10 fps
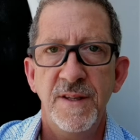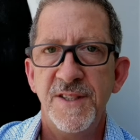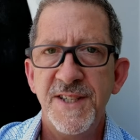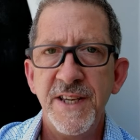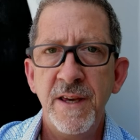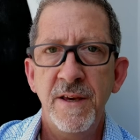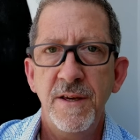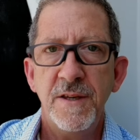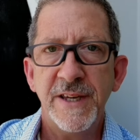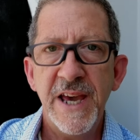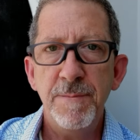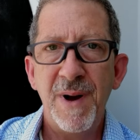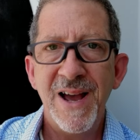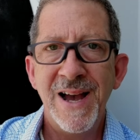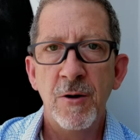You see, you can't
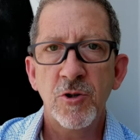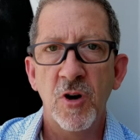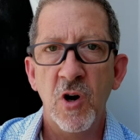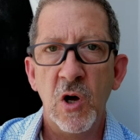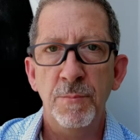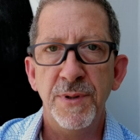buy alcohol